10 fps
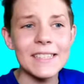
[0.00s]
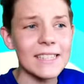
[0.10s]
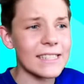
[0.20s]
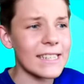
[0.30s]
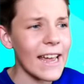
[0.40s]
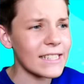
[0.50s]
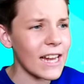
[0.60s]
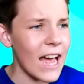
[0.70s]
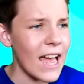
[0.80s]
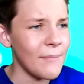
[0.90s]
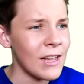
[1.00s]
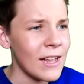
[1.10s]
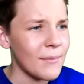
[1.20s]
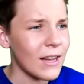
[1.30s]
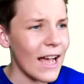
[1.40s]
because it's daytime.
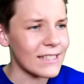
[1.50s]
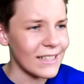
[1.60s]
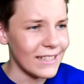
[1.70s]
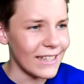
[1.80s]
But guys,